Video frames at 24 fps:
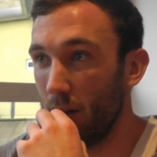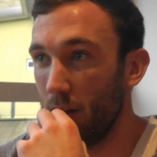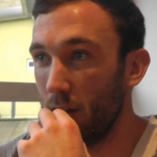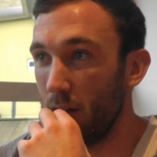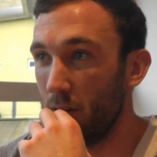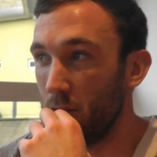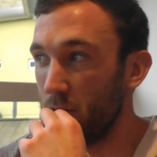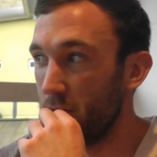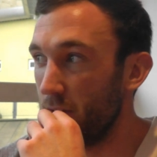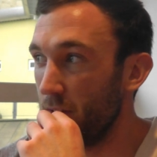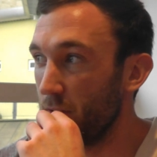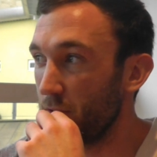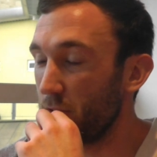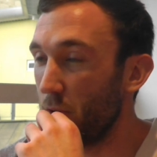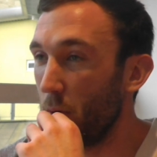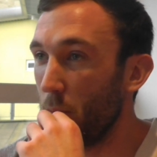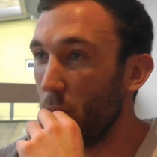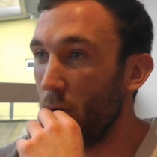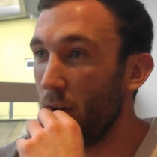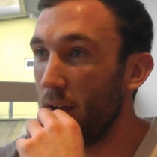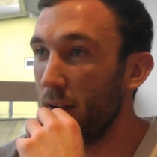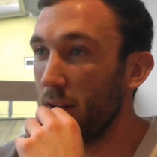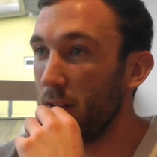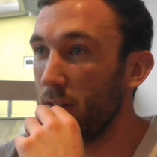It didn't stop
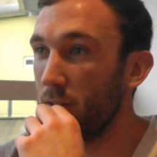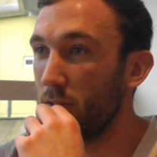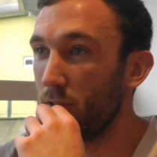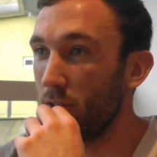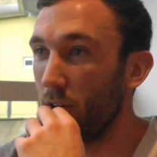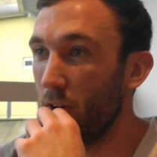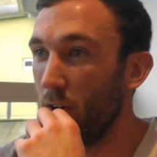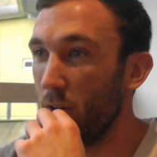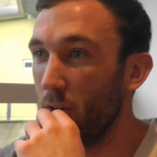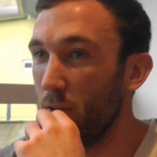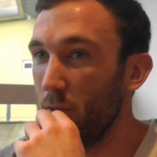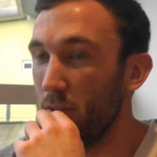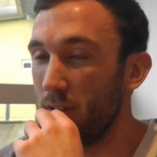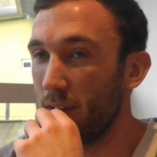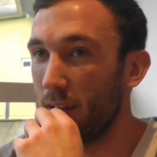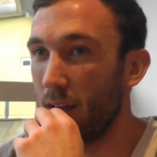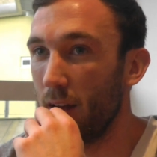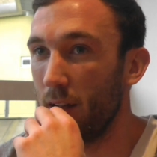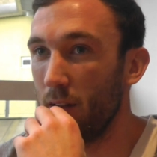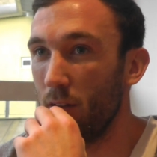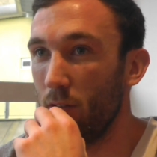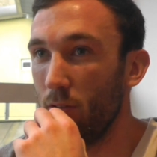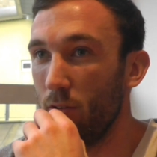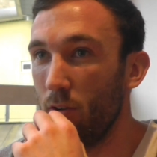raining, so you
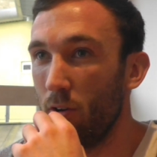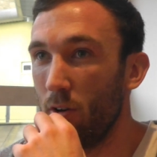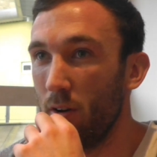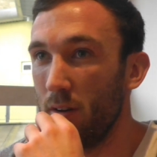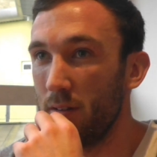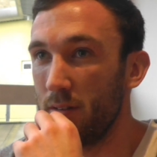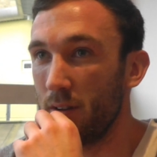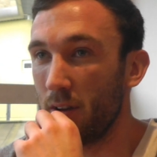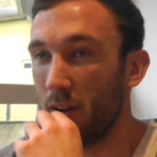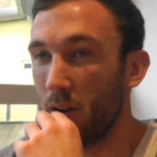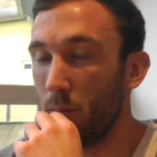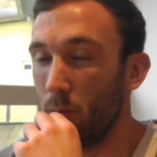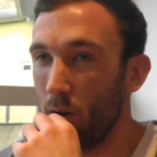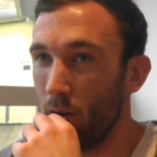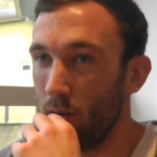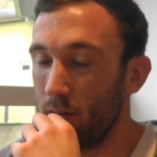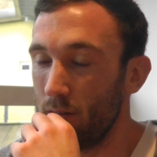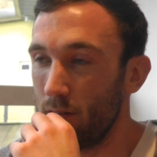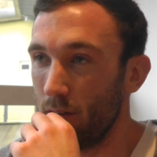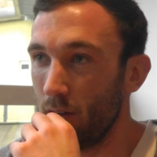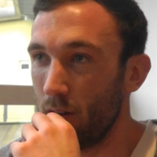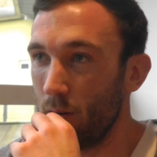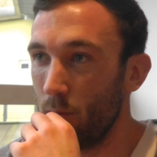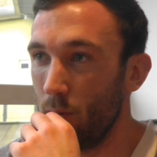kind of thought, is it going to be on?
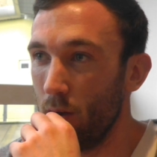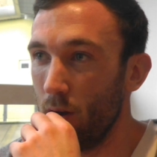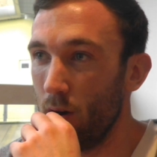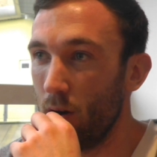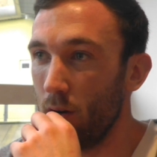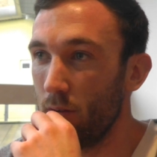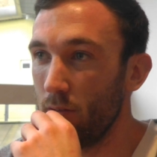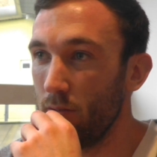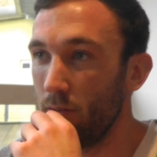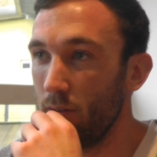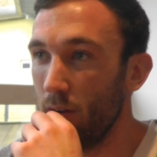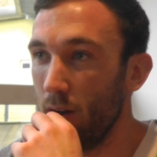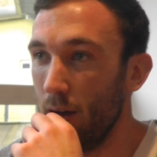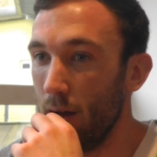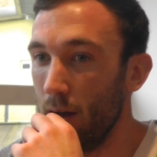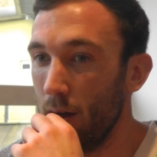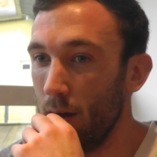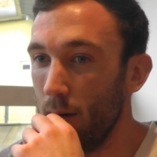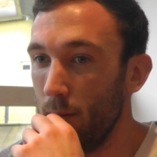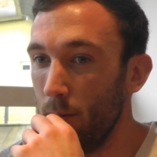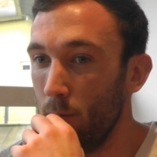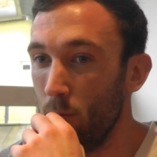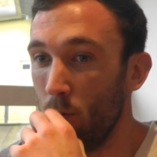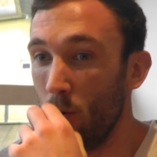Is it going to be off?
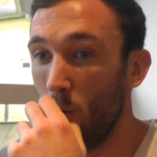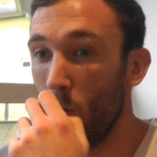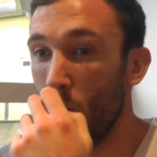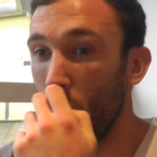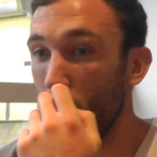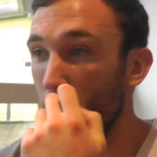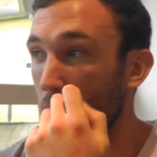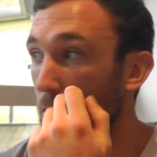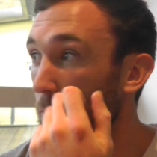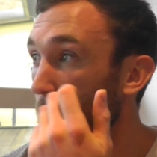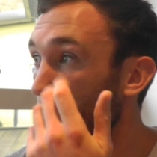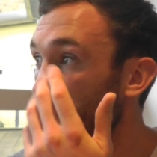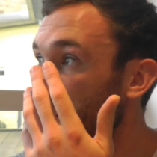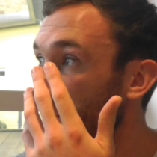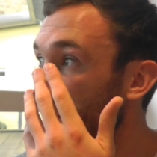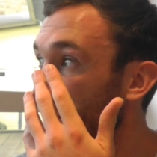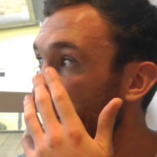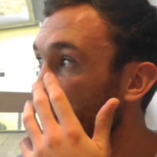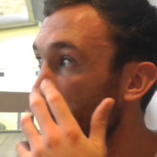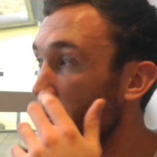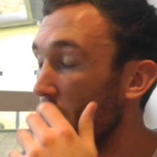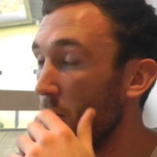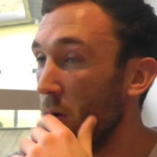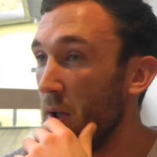Um, we woke up and it,
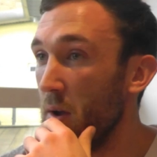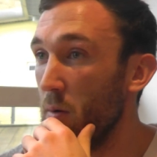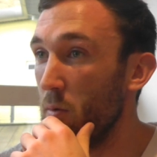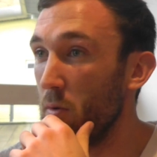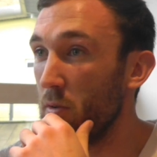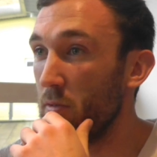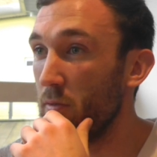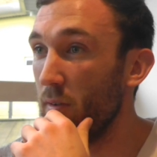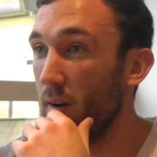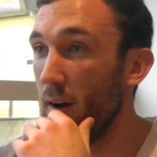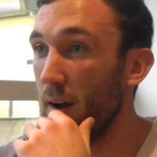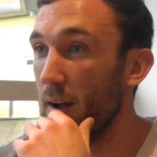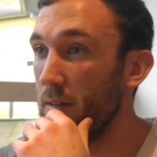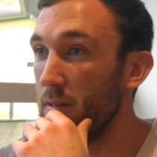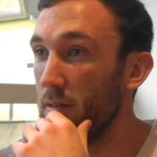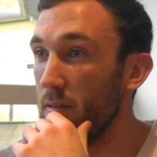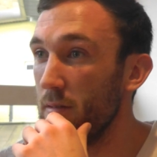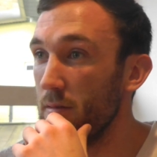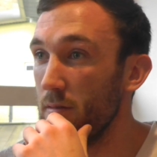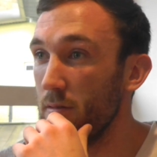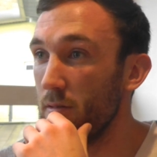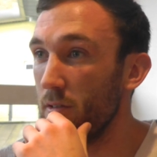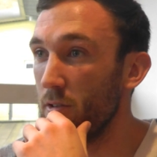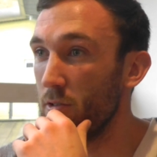it, it was fine.
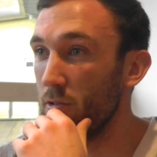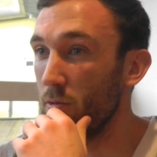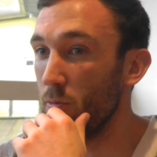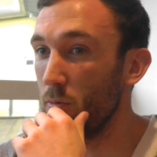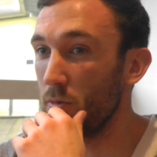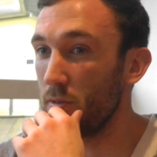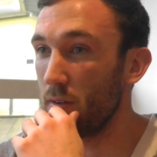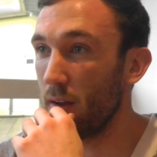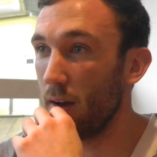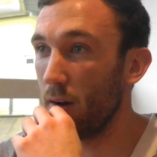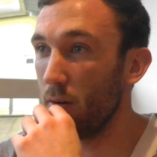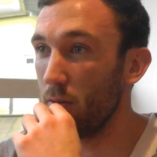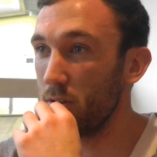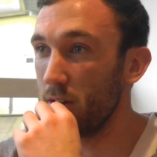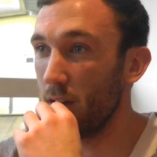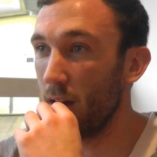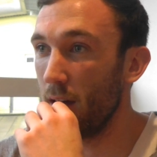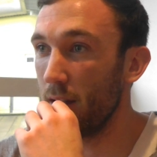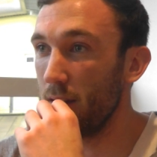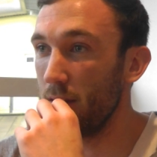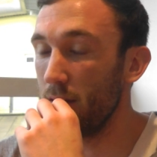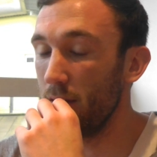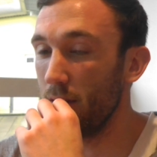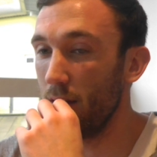The sun was out
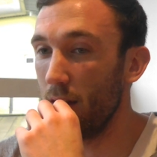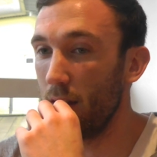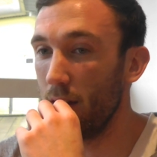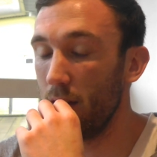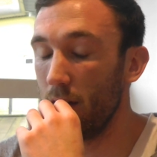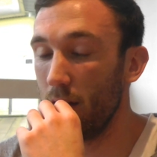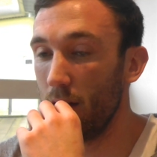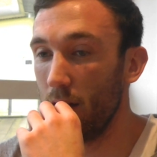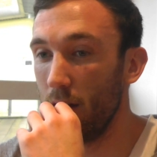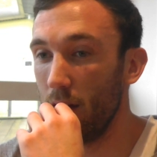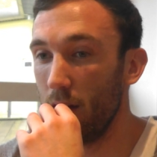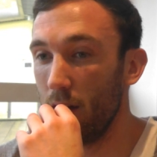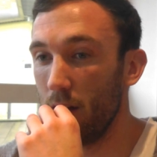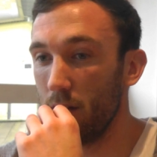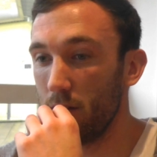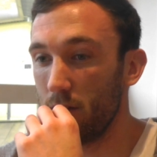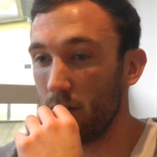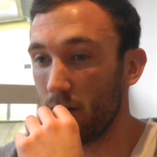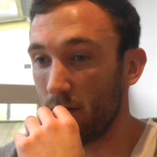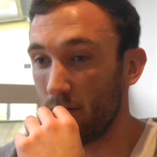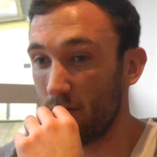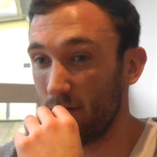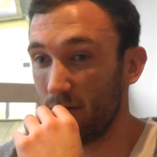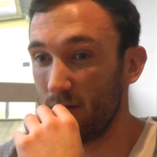shining, and then
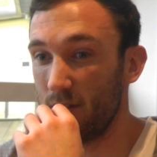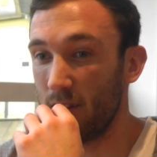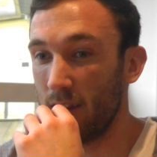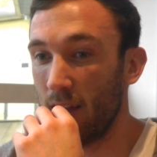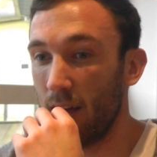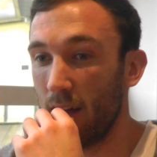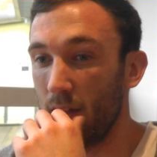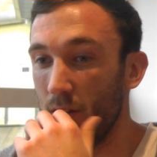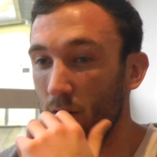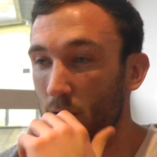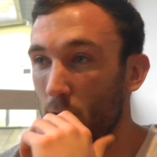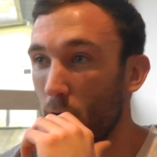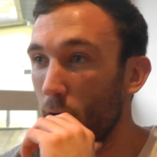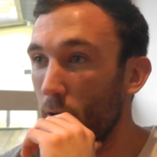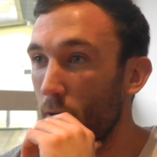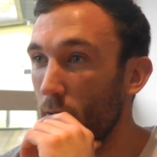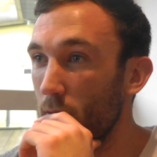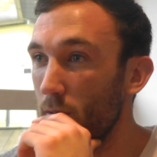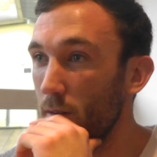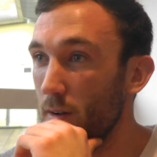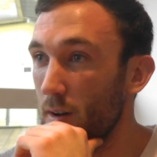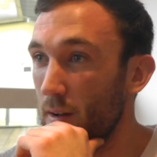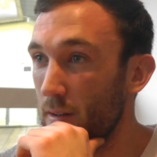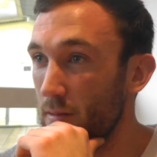to, to get the
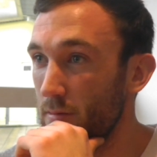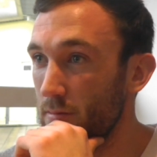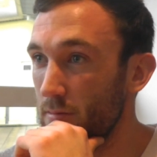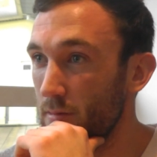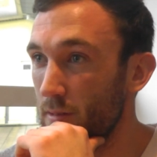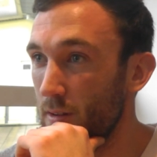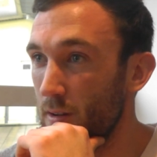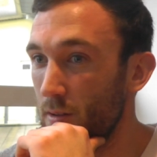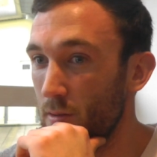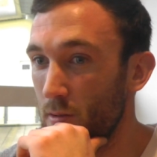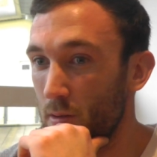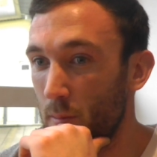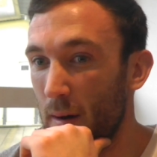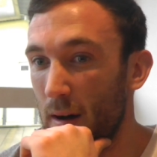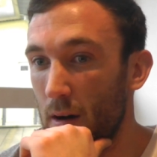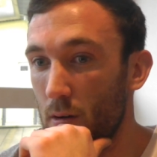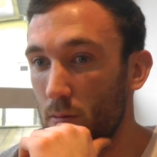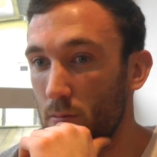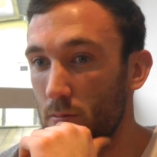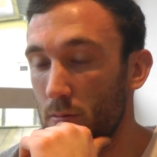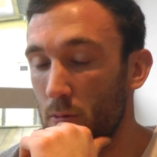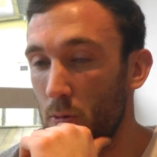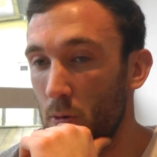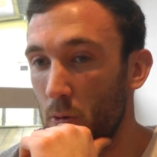call at
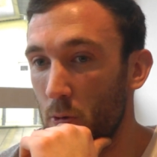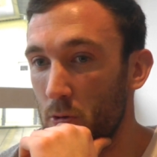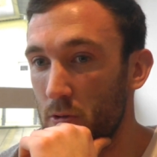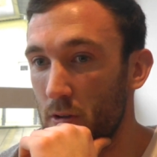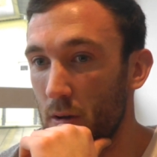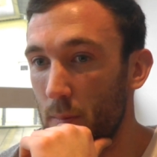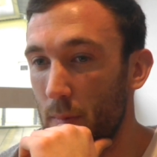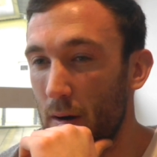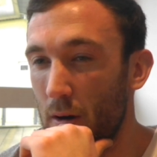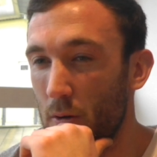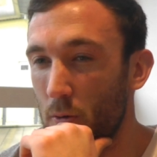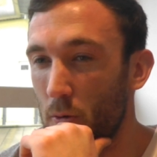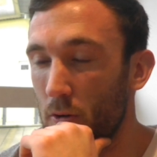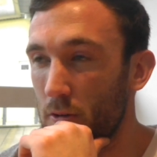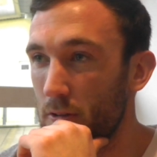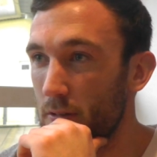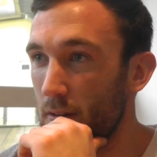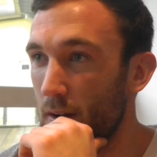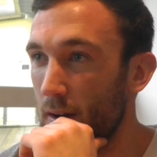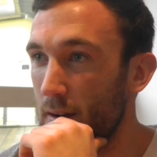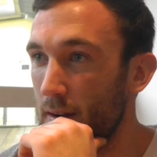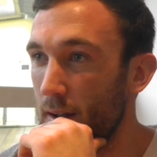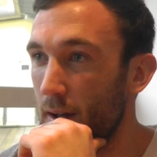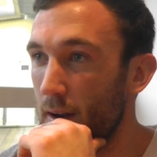about what was it about quarter to
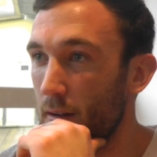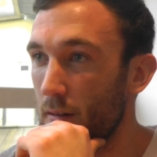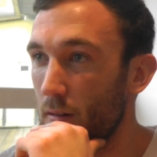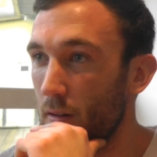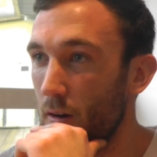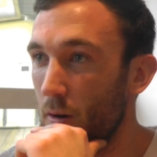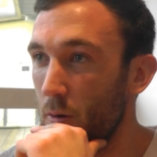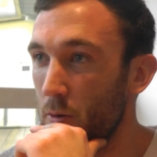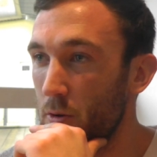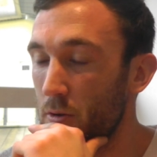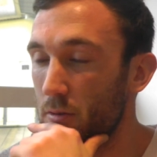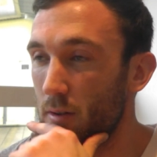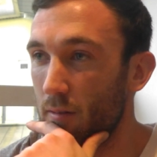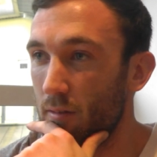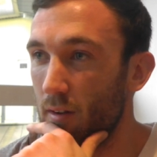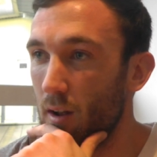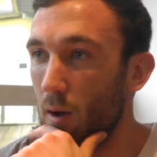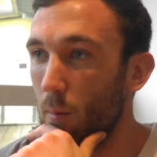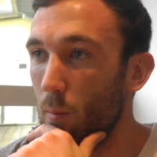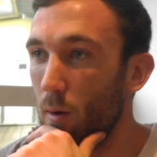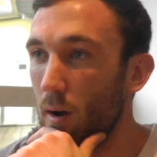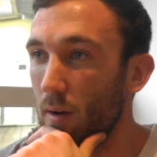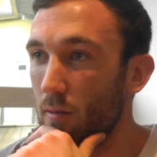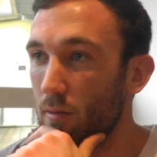nine, nine o'clock. We were just having
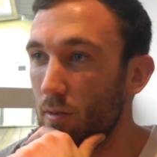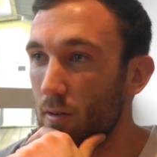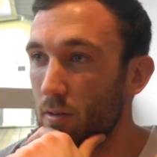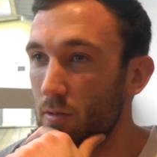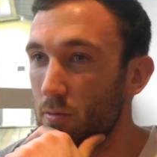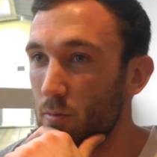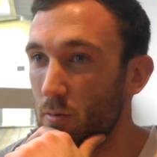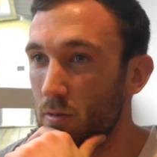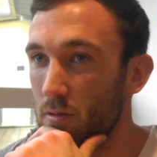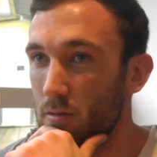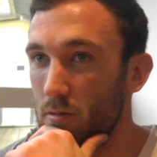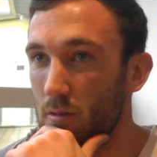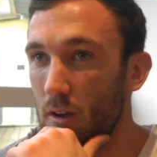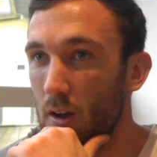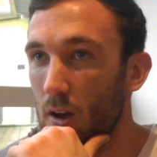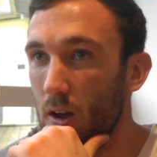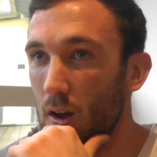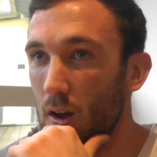our breakfast was